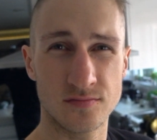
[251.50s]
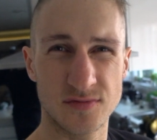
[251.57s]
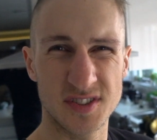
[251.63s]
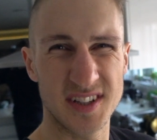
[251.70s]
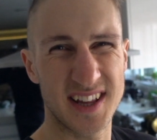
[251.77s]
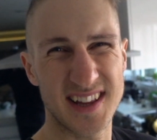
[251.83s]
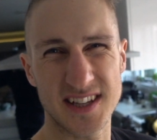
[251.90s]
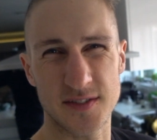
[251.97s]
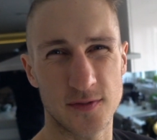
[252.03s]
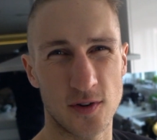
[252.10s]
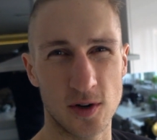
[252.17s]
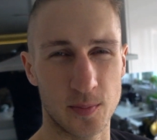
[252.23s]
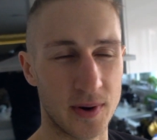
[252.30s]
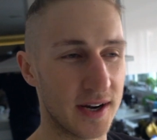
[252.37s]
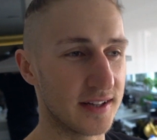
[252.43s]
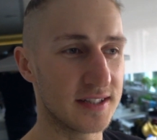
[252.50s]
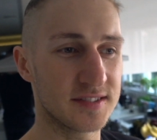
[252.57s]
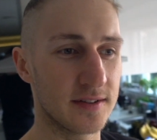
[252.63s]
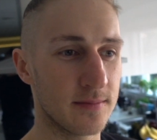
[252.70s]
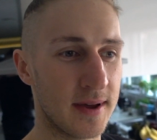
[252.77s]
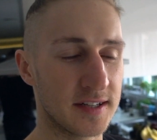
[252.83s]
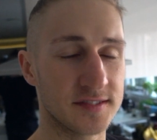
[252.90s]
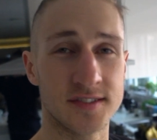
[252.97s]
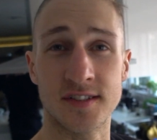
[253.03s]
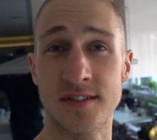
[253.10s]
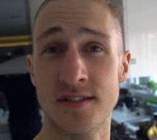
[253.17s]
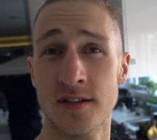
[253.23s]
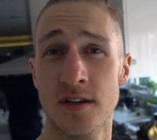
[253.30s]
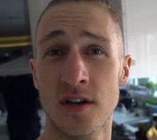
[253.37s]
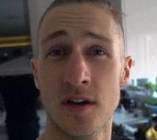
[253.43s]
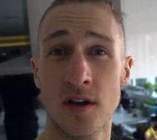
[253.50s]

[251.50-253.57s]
See, that's fog brain, it doesn't make sense.